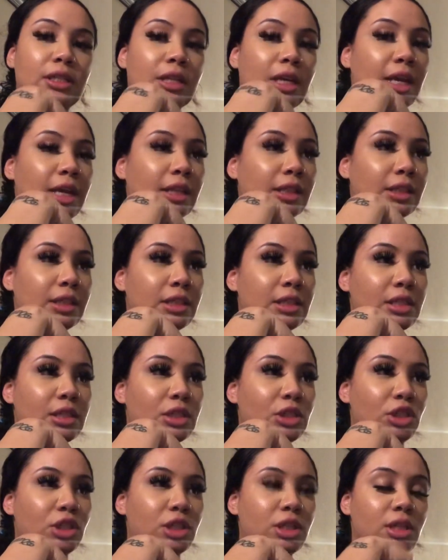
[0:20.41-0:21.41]

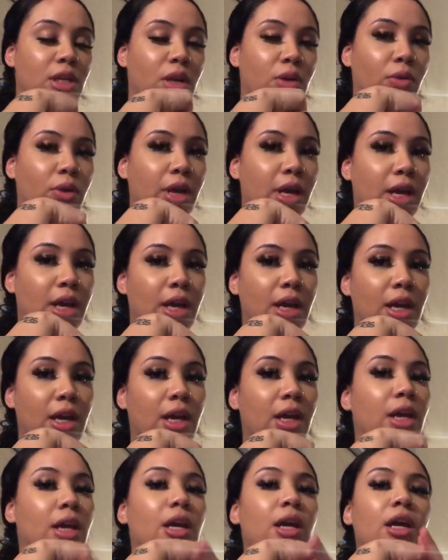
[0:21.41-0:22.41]
silence and she's not
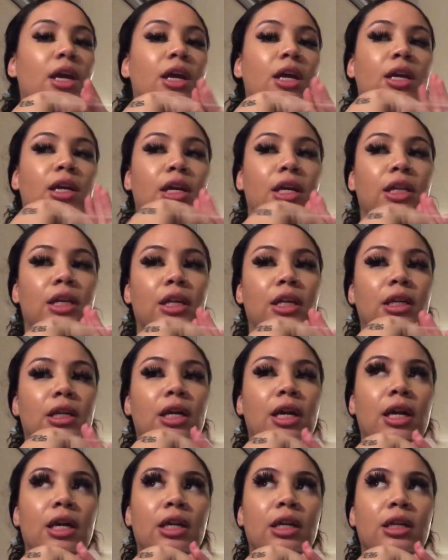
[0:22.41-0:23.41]
okay, yada yada
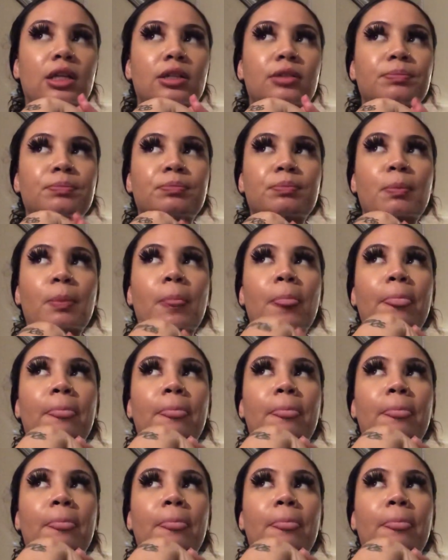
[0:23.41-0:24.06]
yada.